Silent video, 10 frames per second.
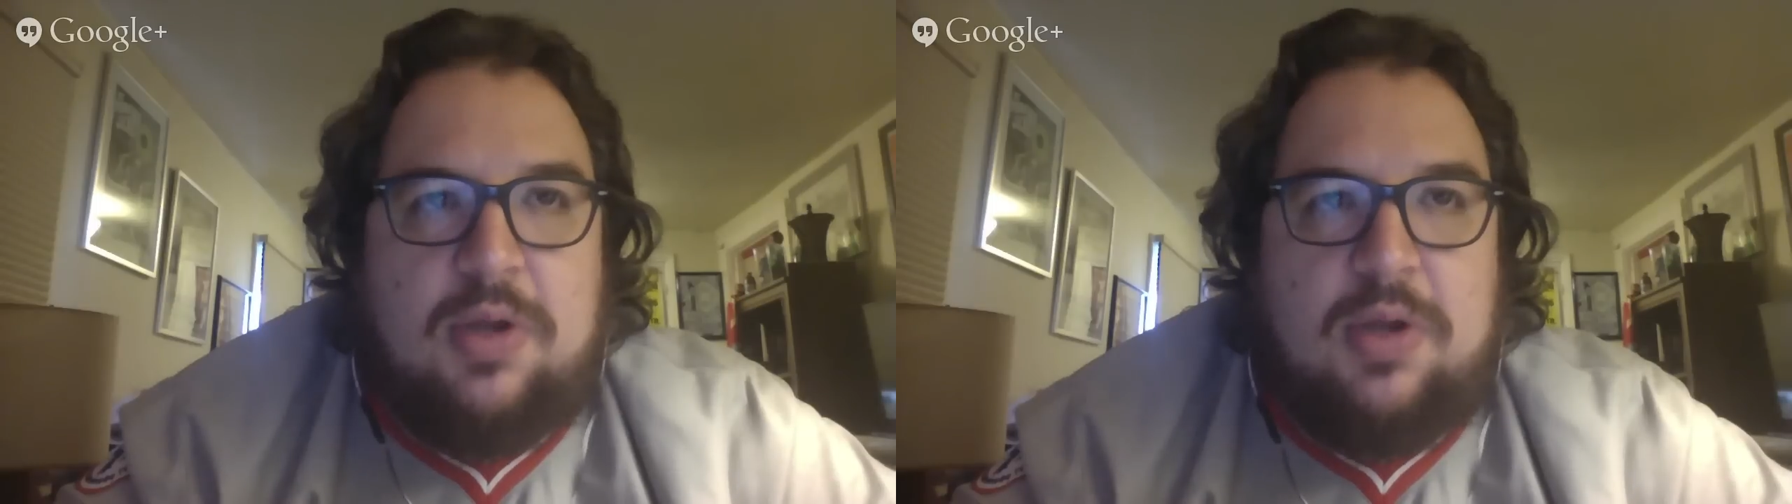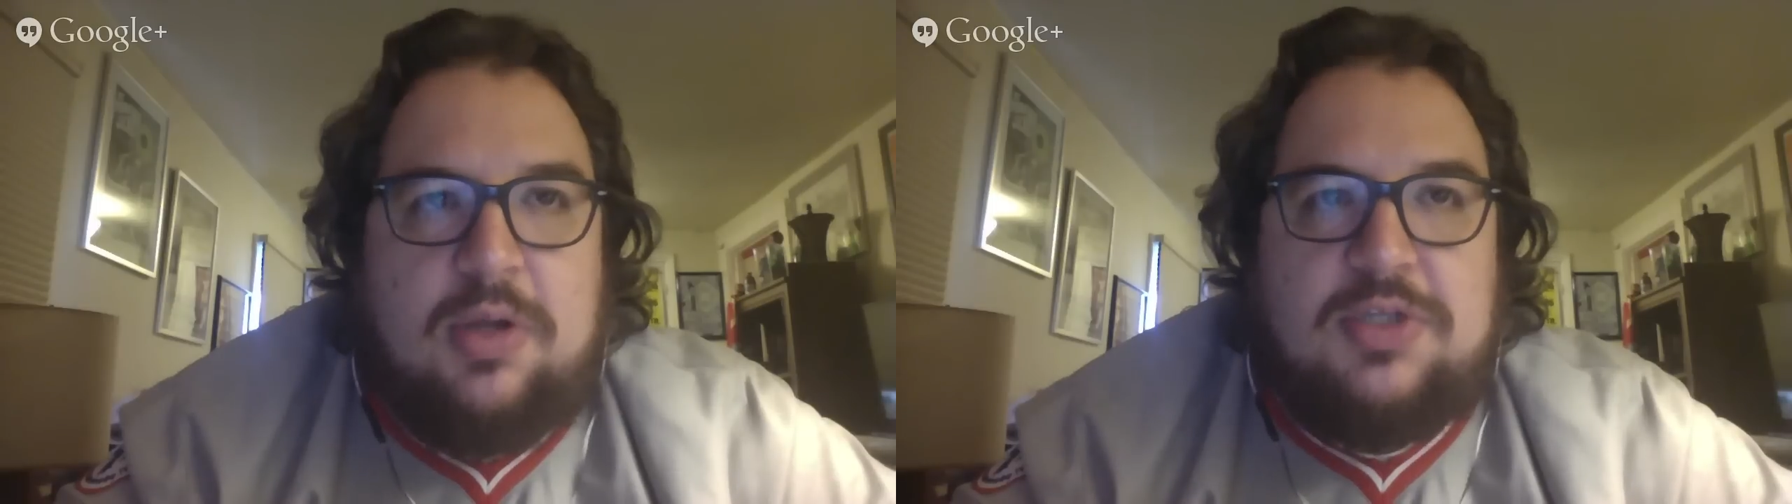
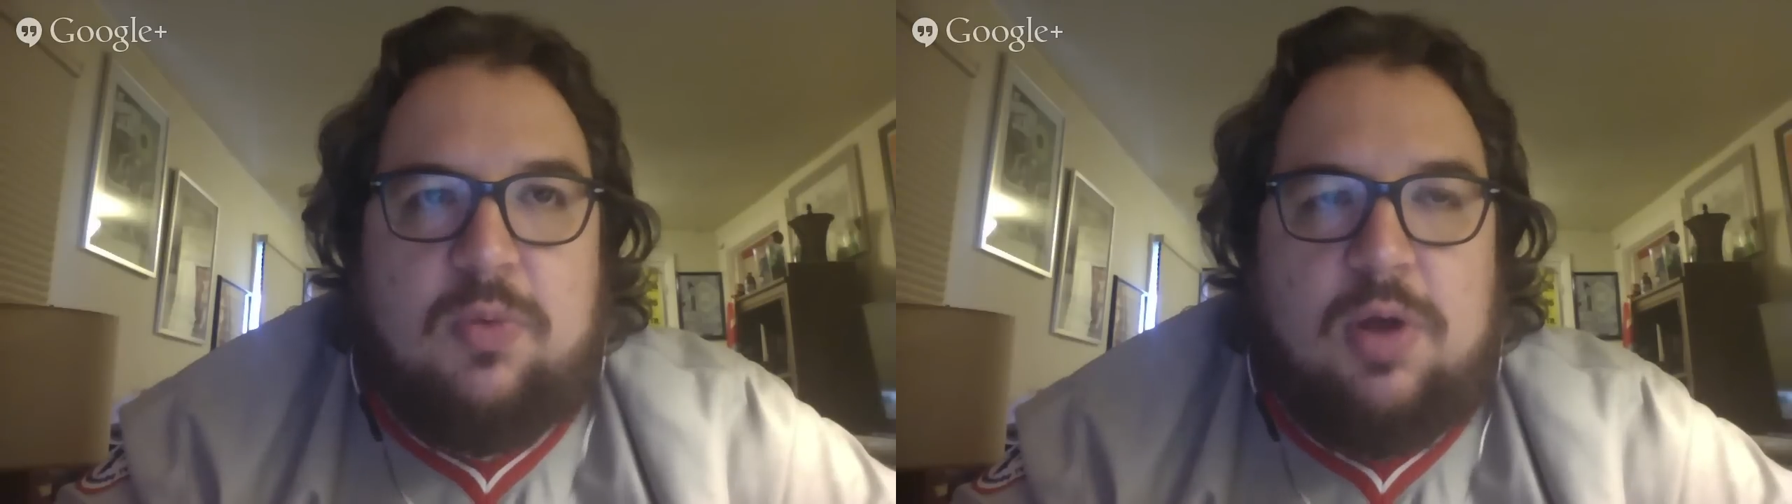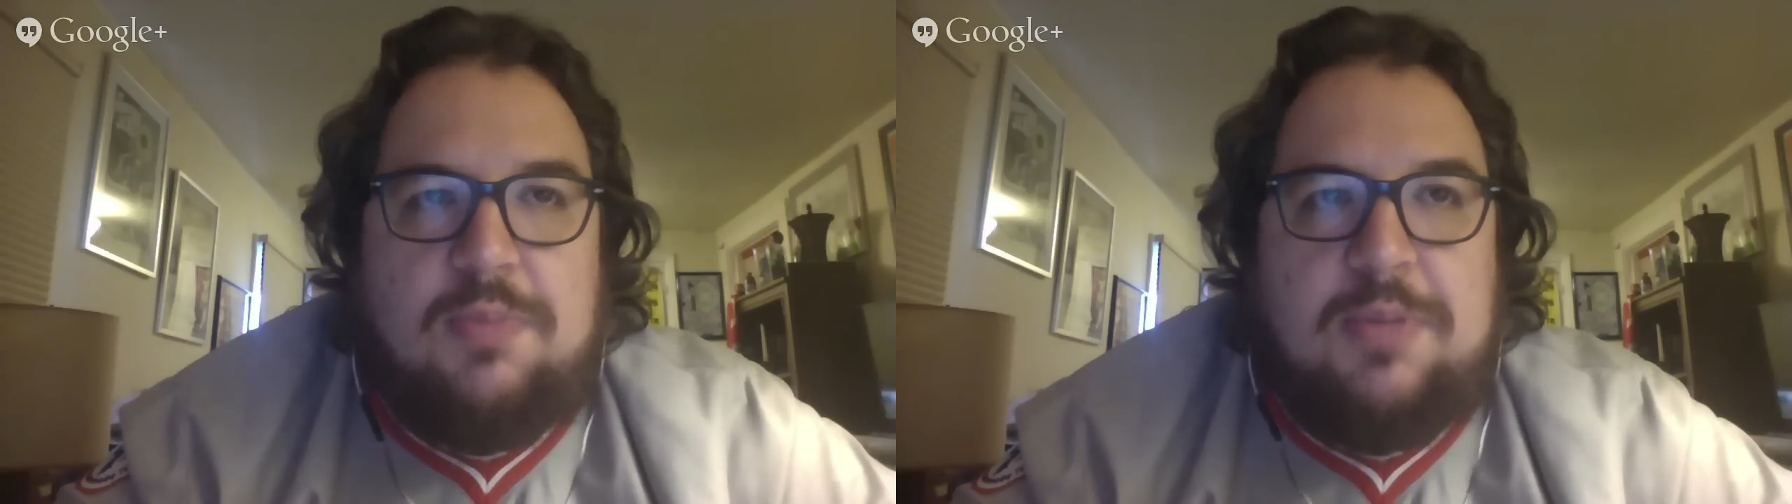and doesn't
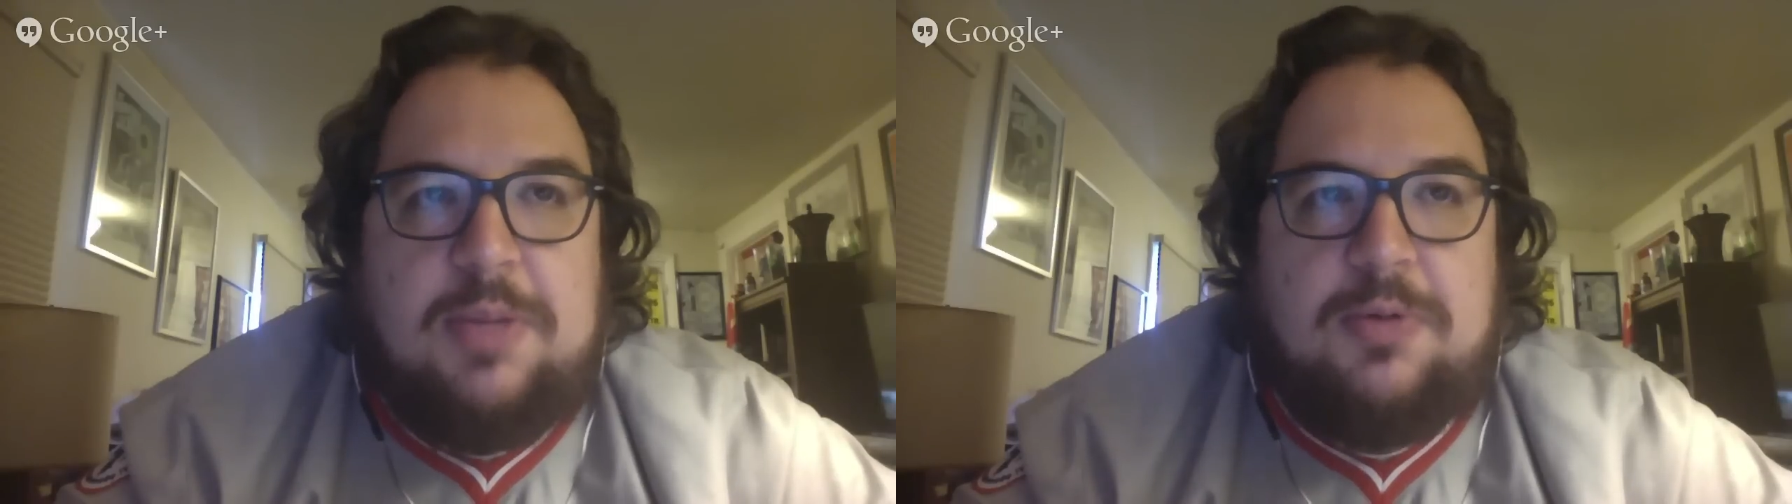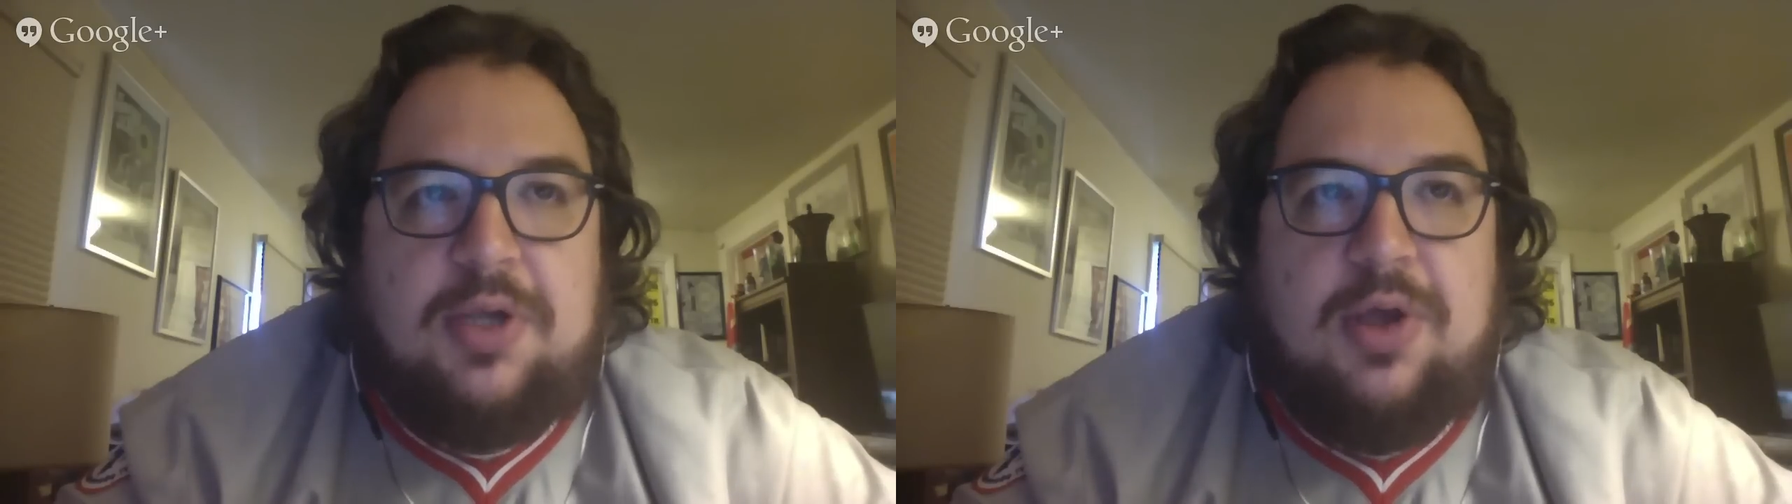want
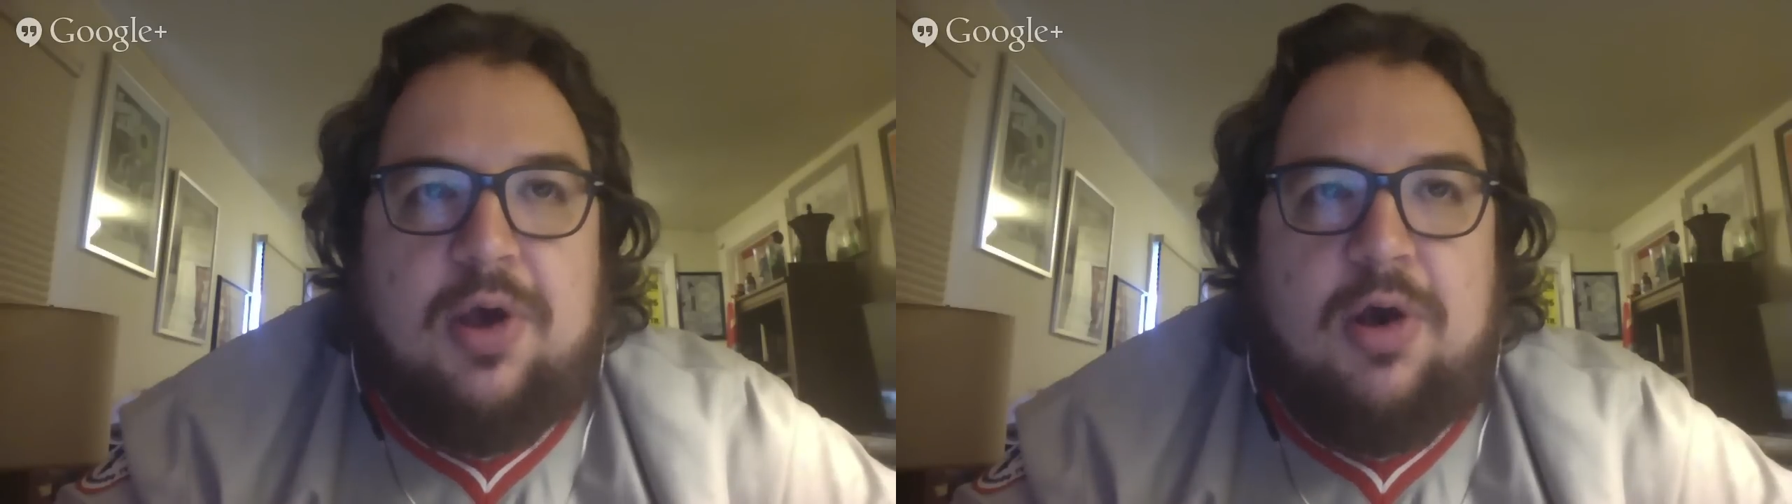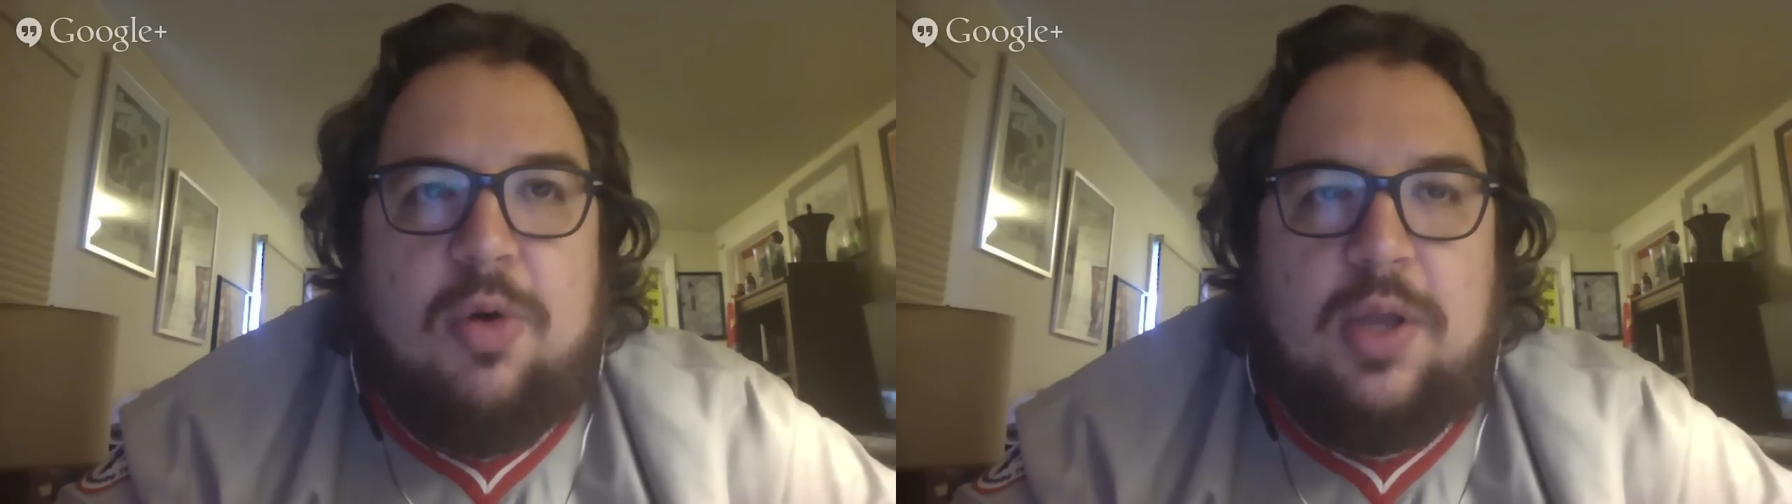people to
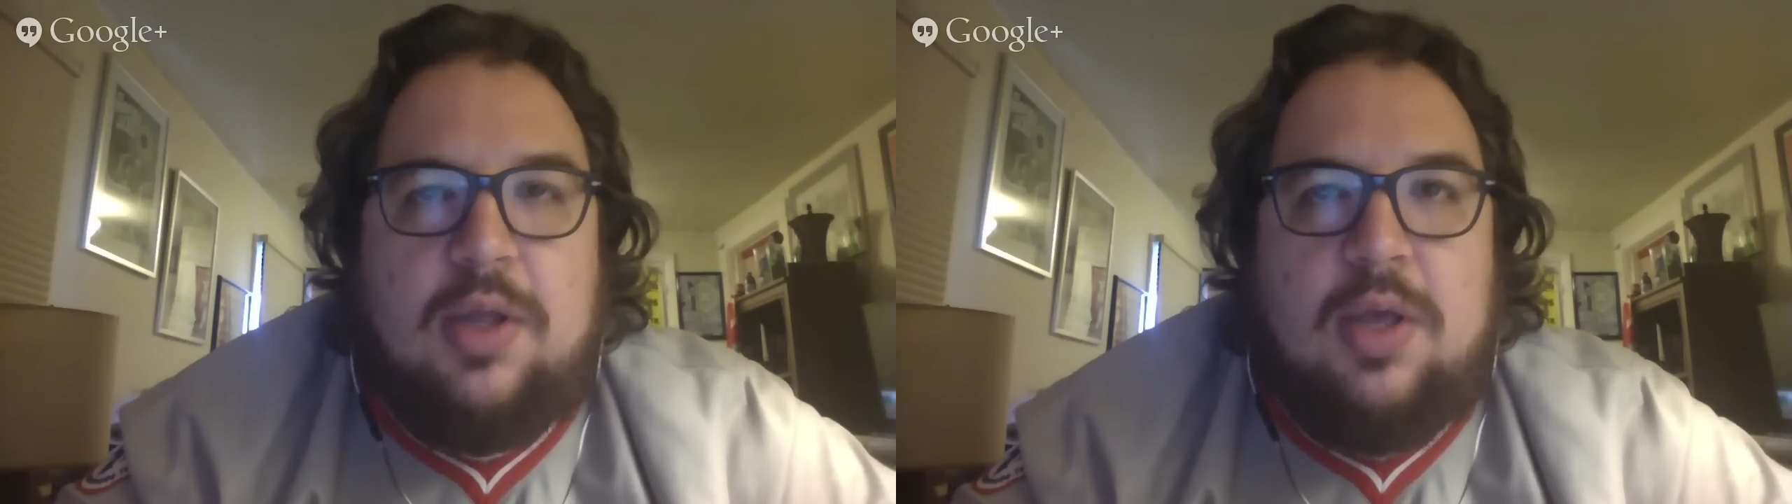go and